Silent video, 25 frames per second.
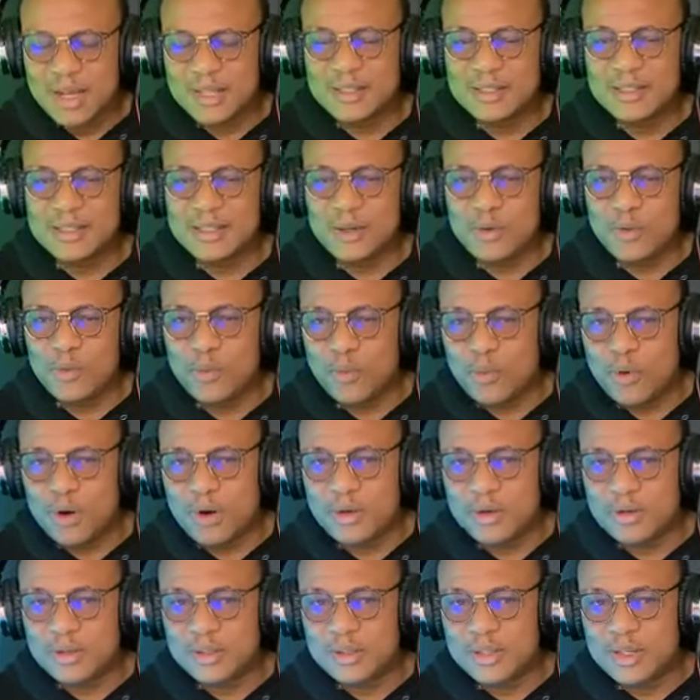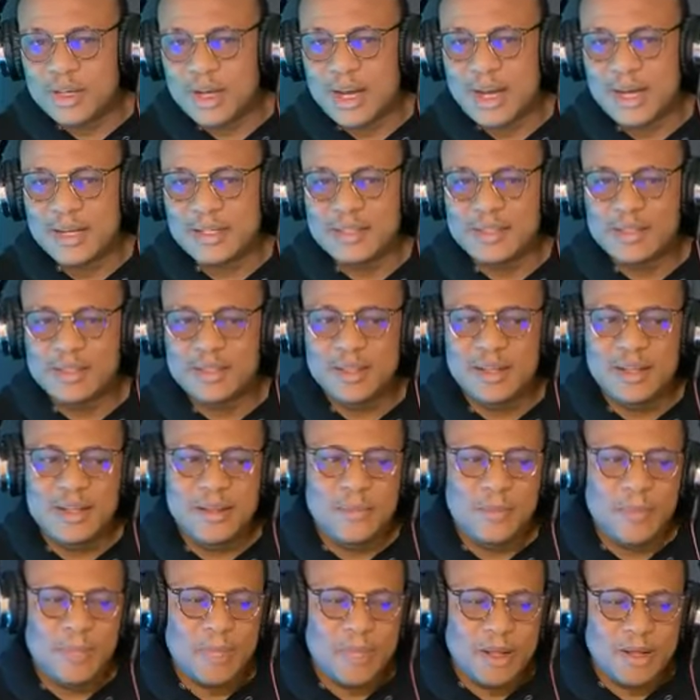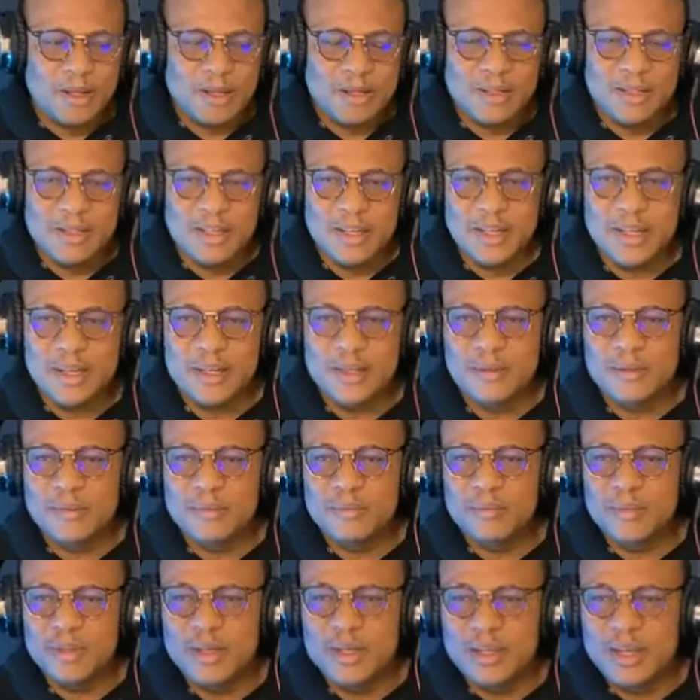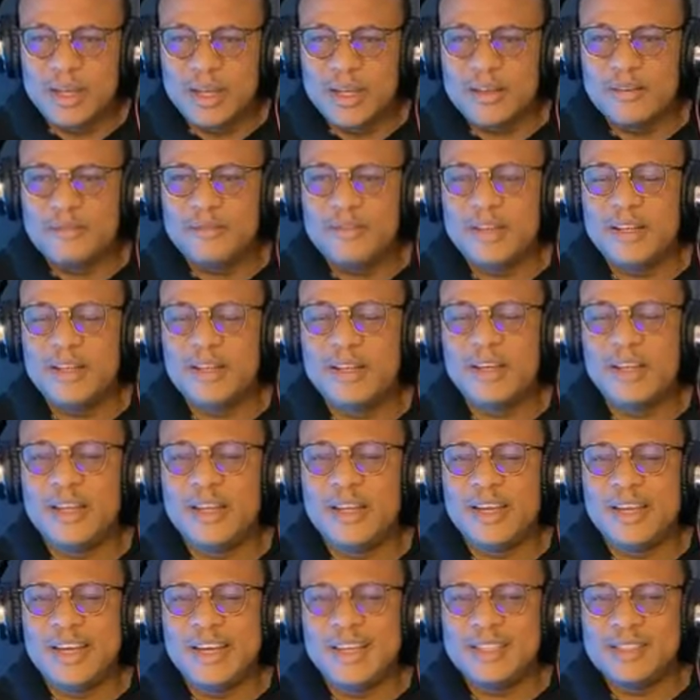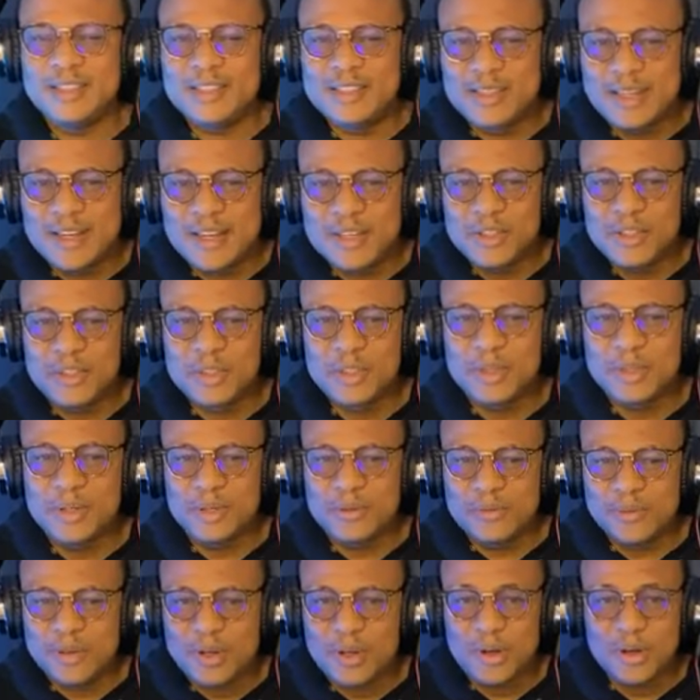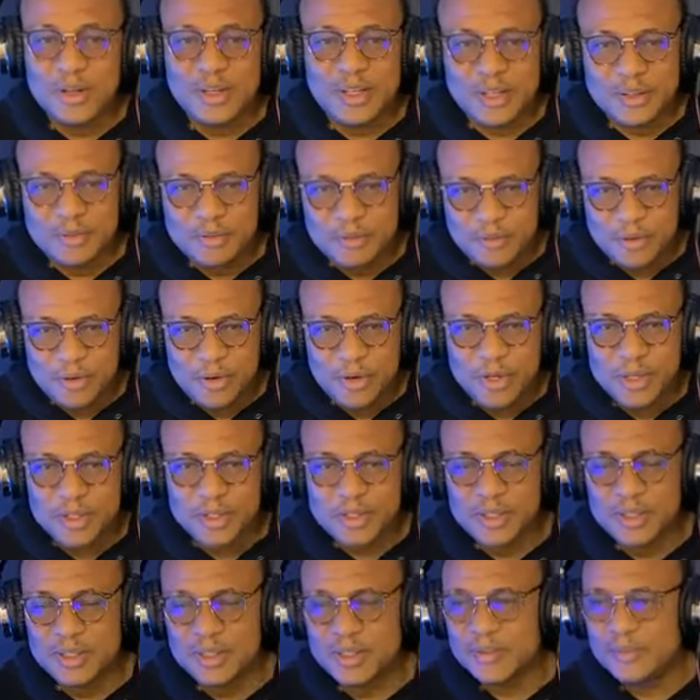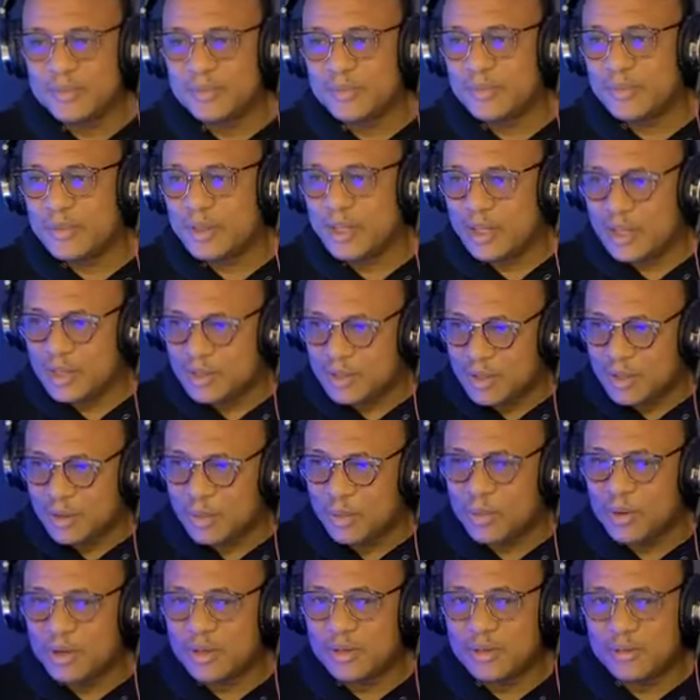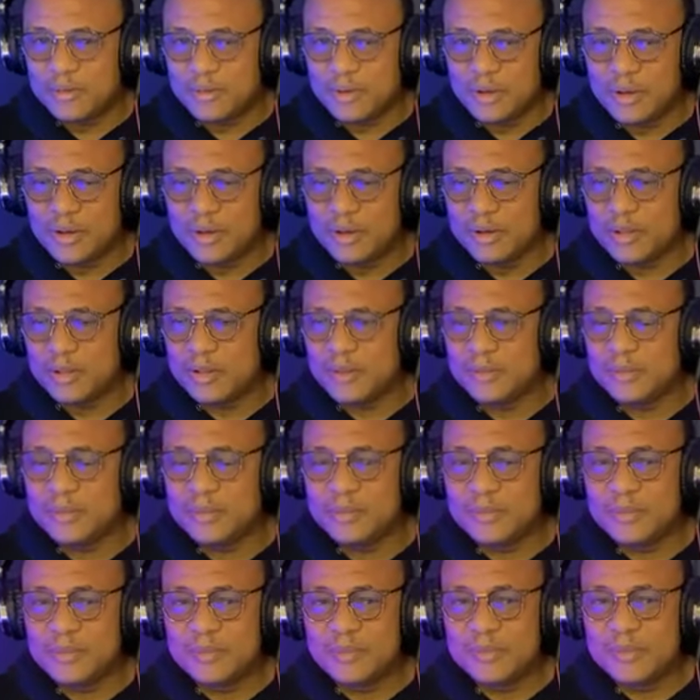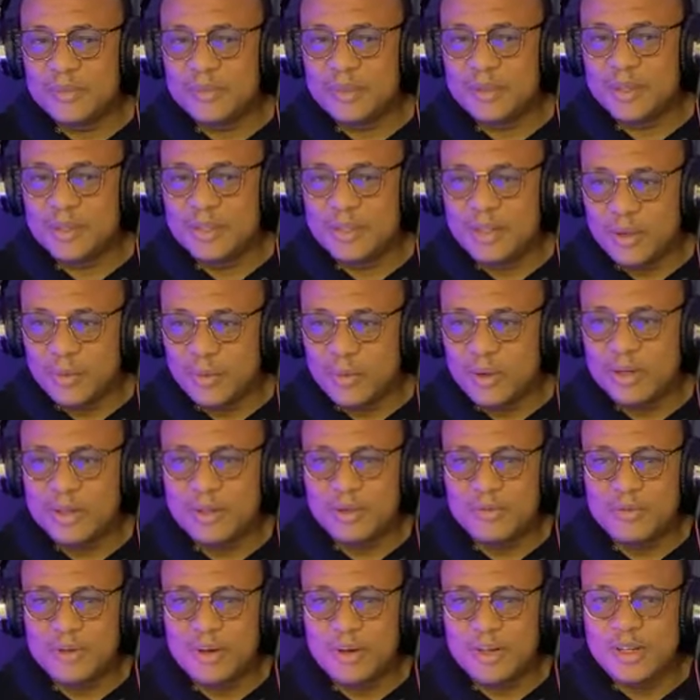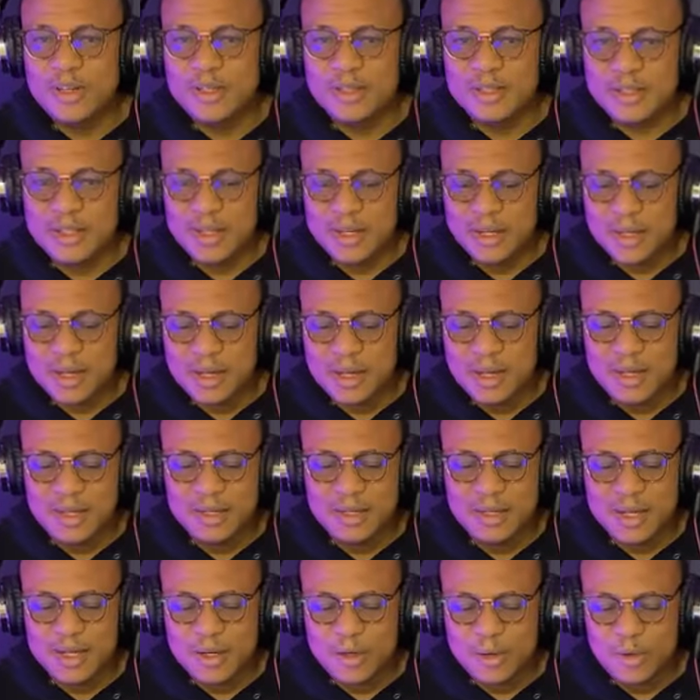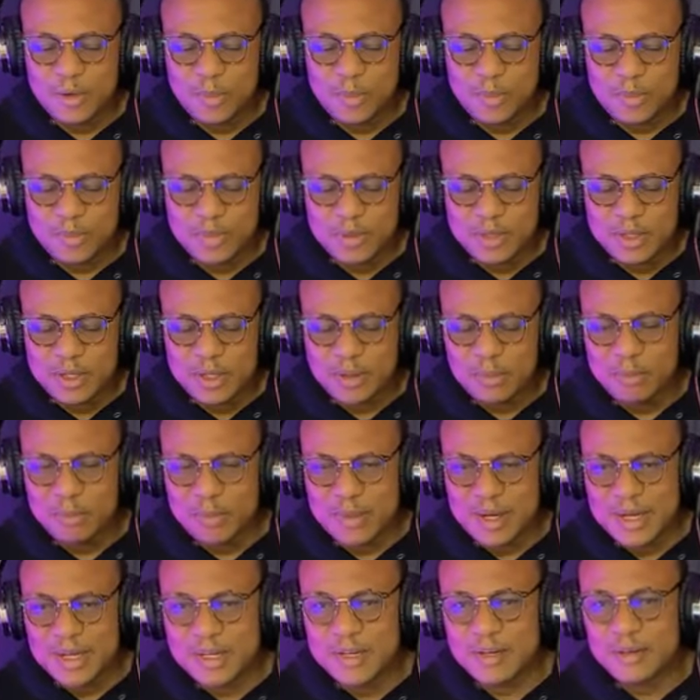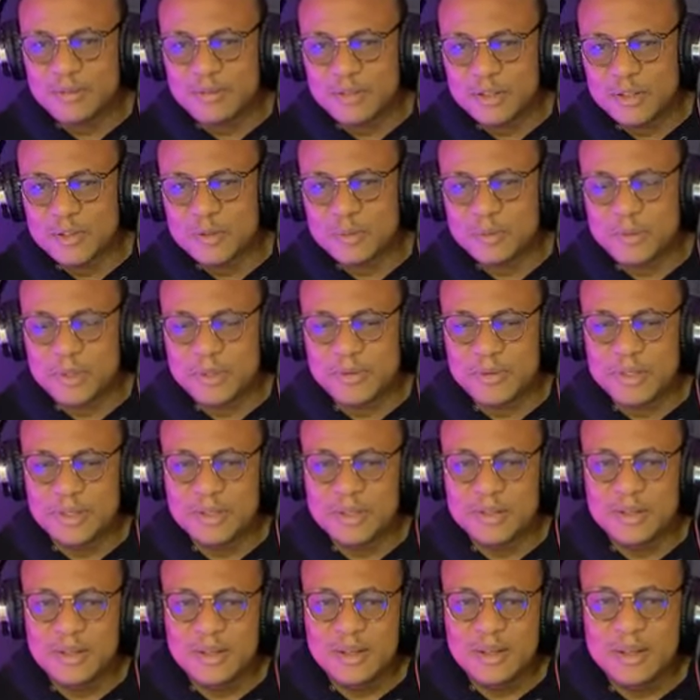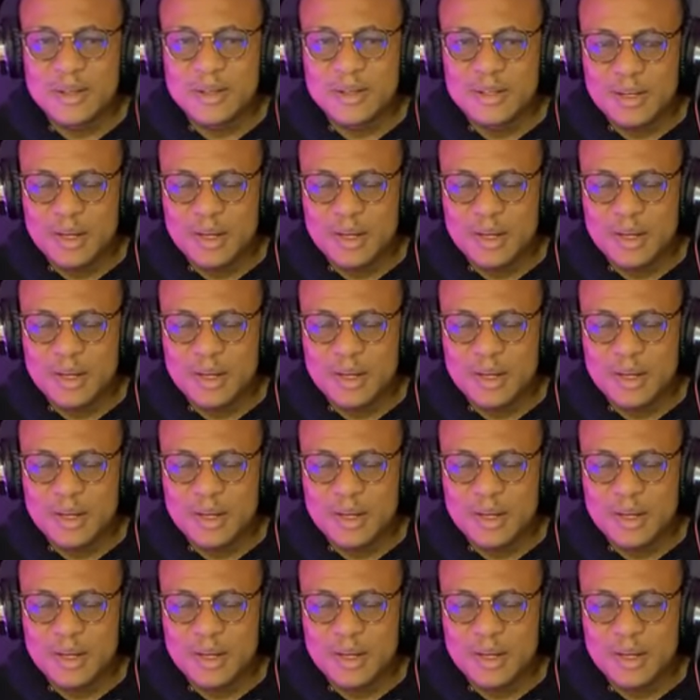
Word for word: class world as the giving the intention of God a voice is the Word of God. The Word of God is the key that opens the mind of a spirit.